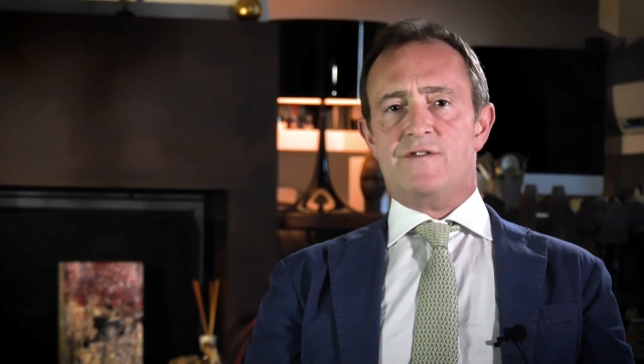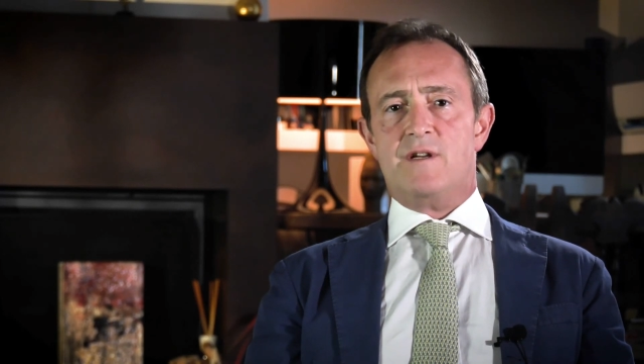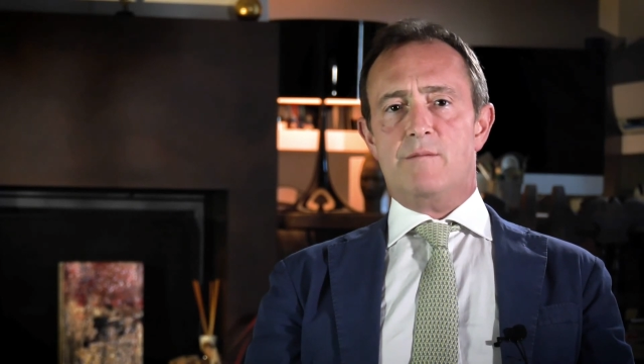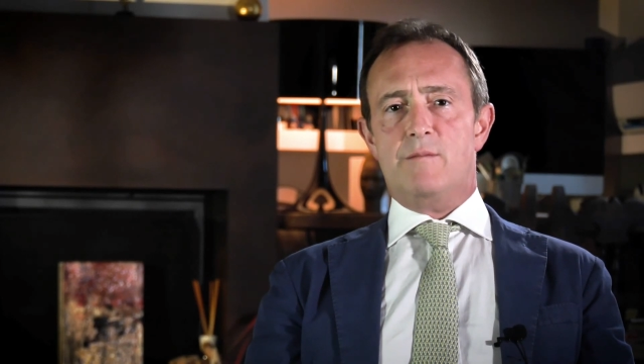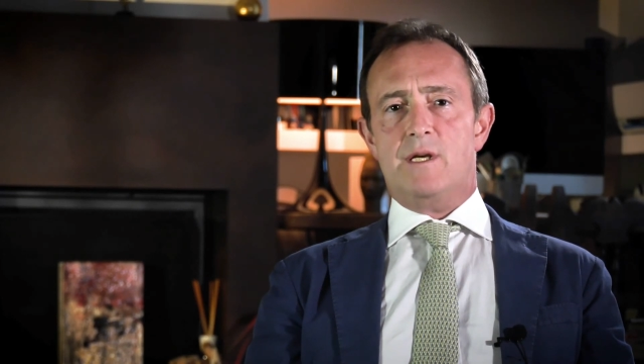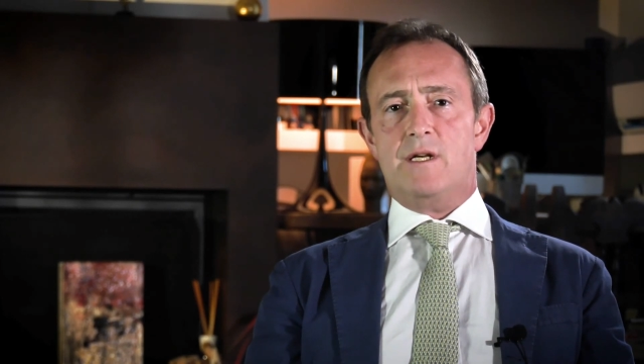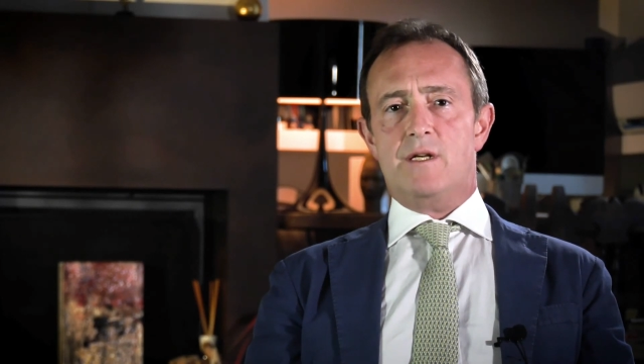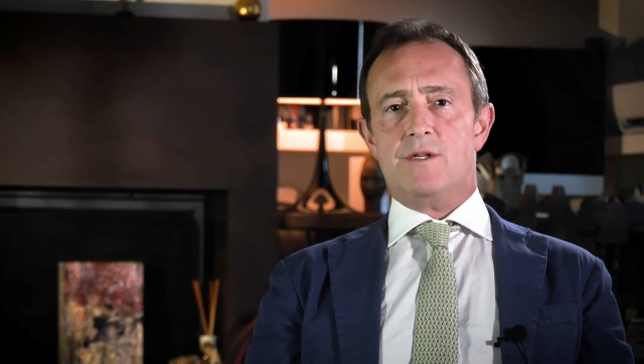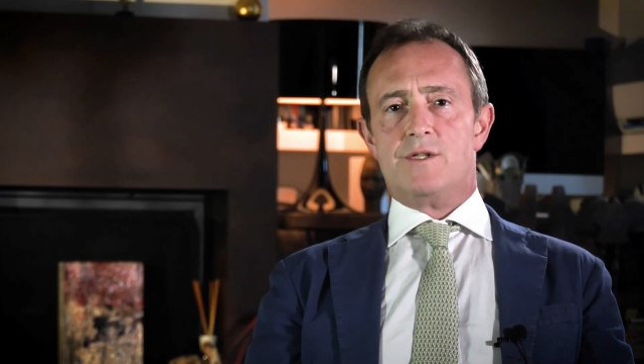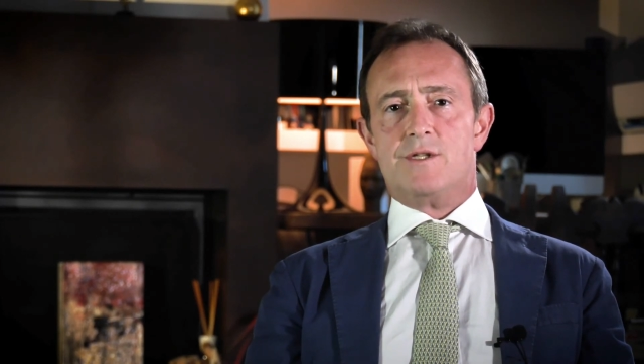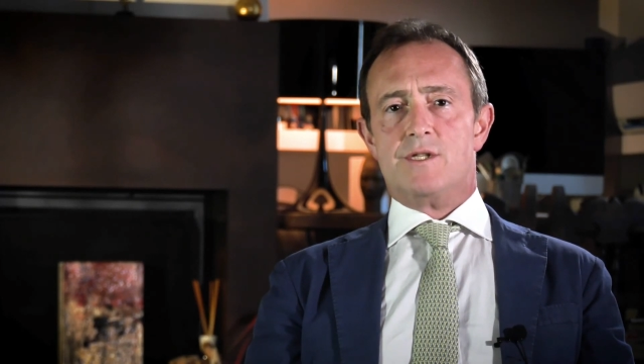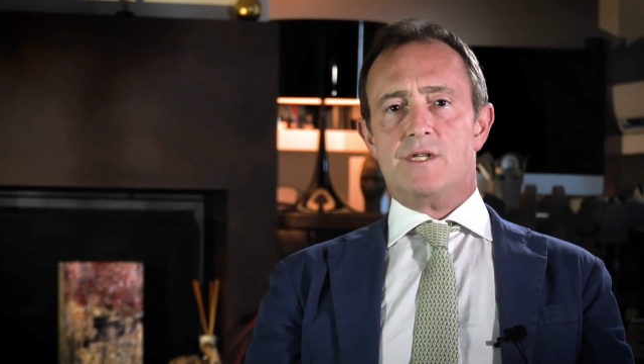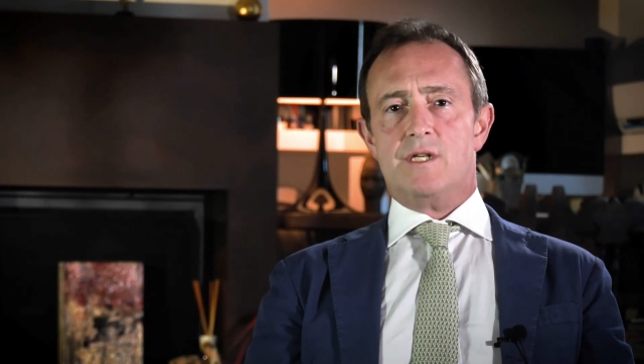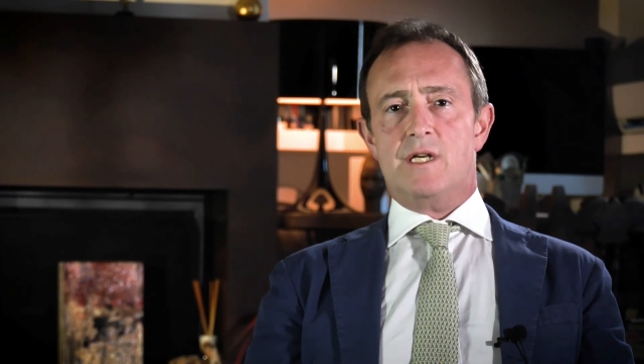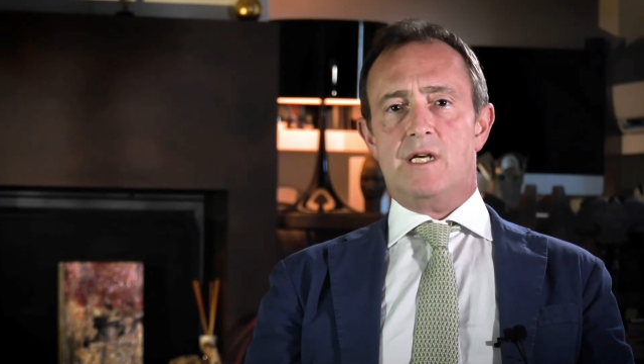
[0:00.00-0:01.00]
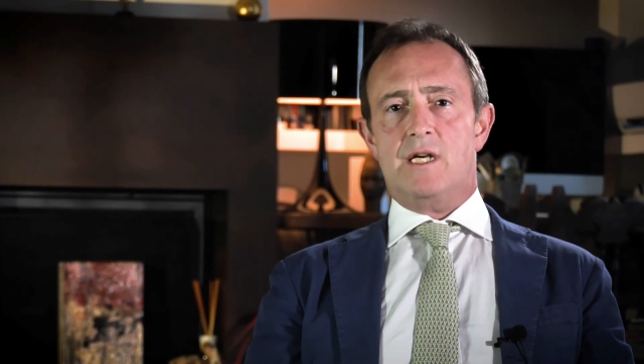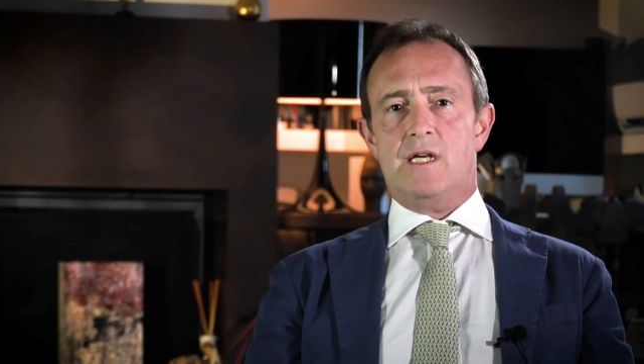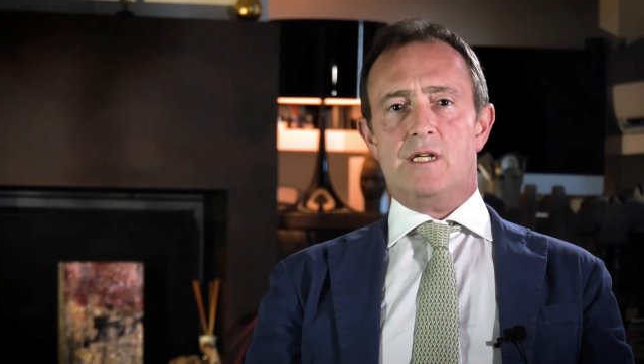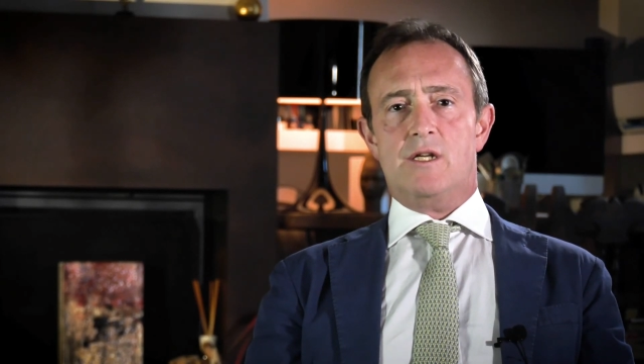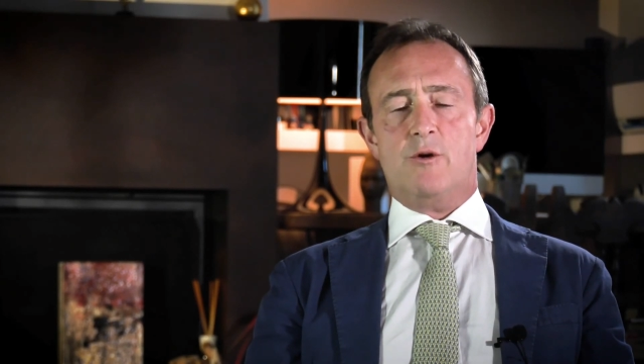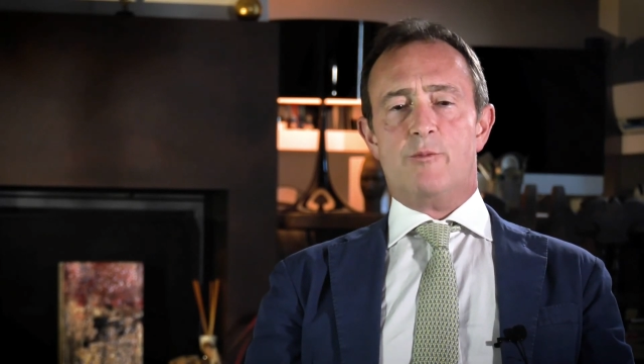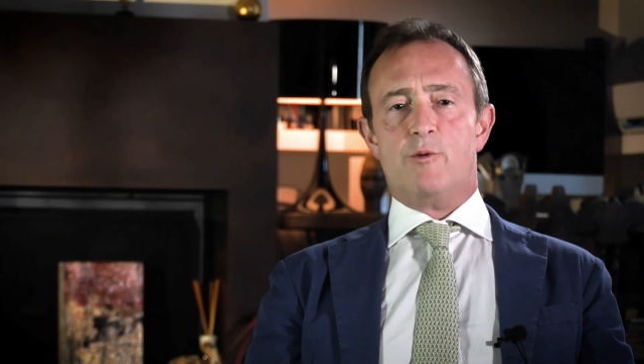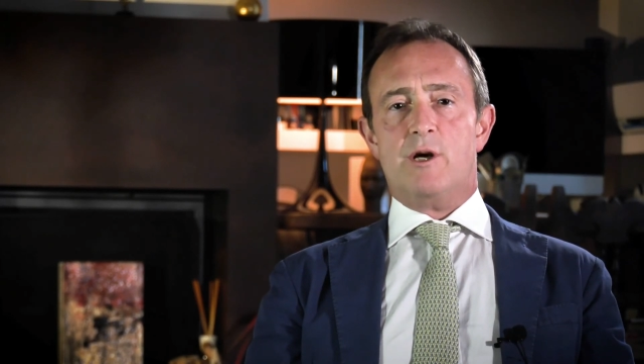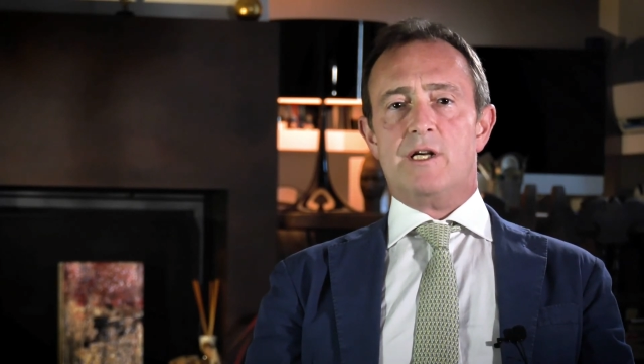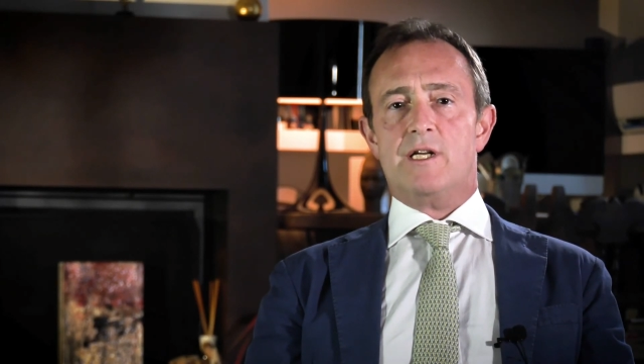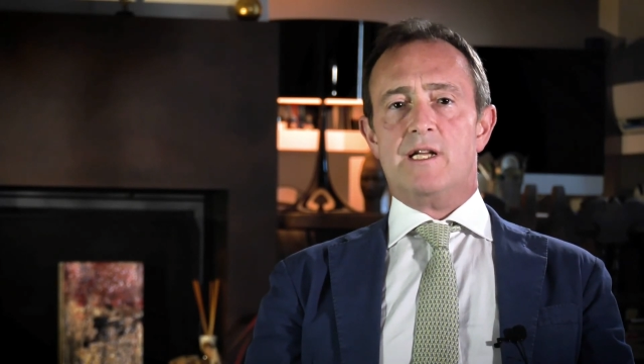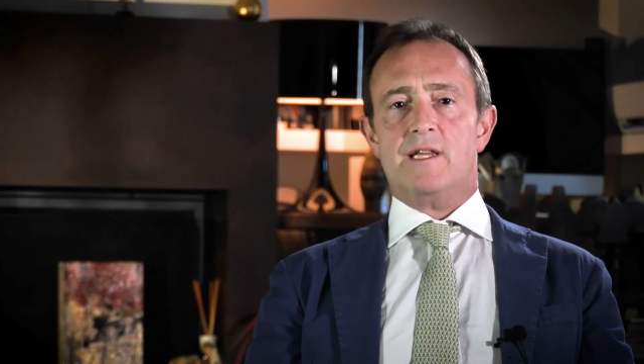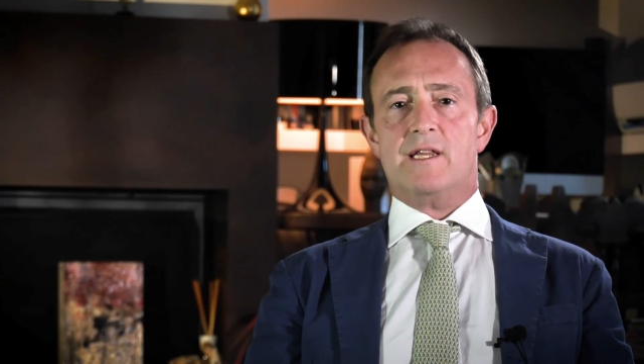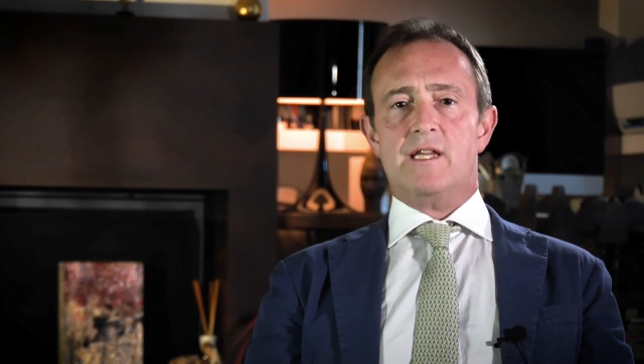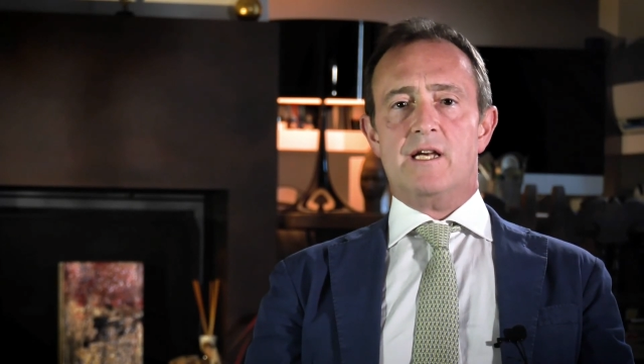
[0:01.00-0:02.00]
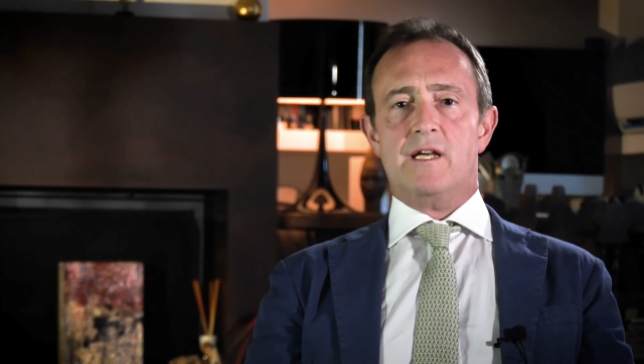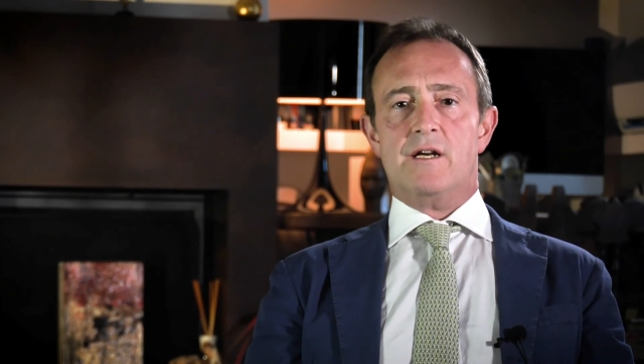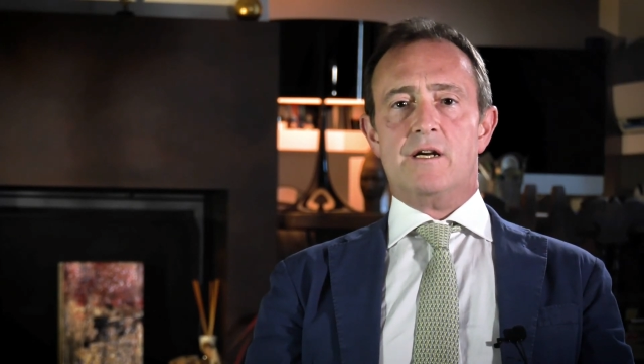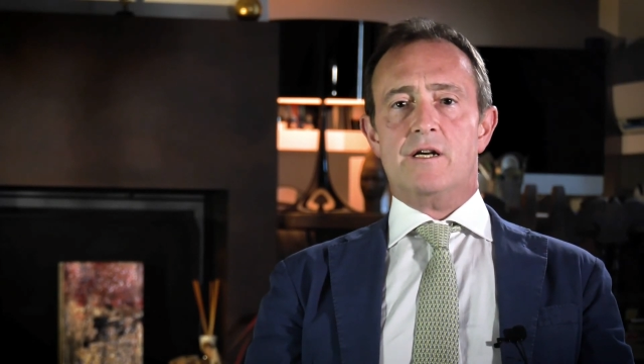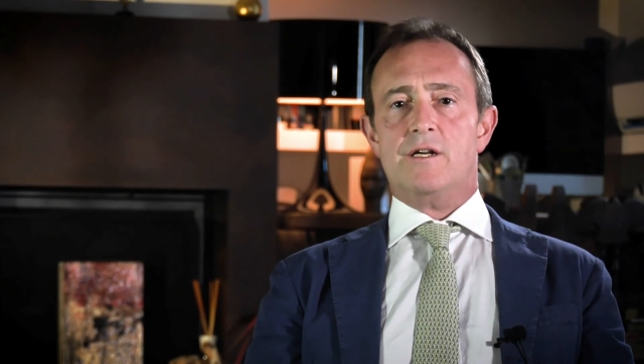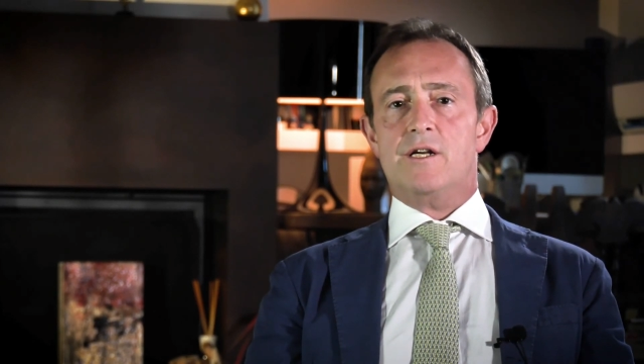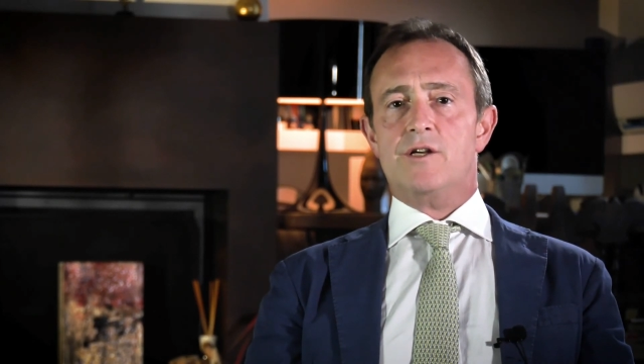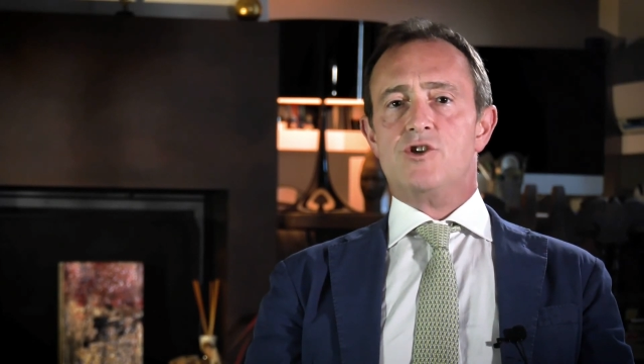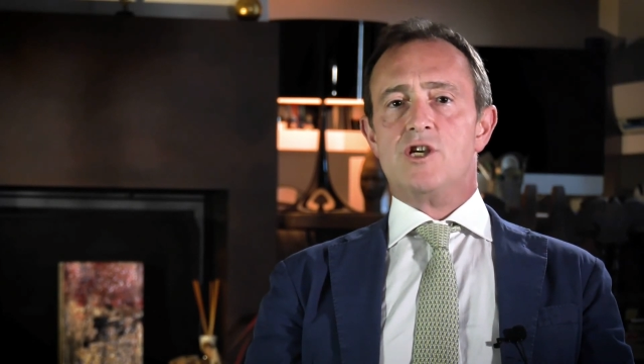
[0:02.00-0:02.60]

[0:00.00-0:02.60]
15 minutes in the operating theater.